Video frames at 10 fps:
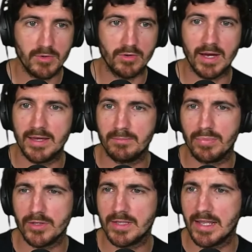you know, I
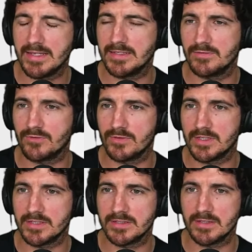bought the license for
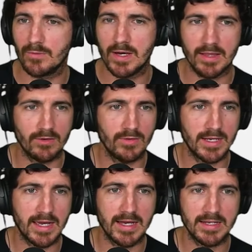this a while ago
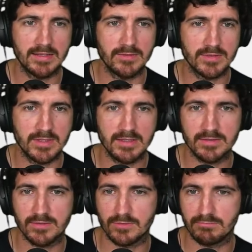and I hadn't used it,
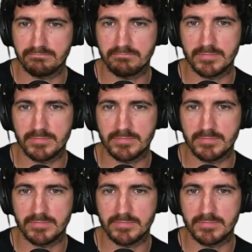so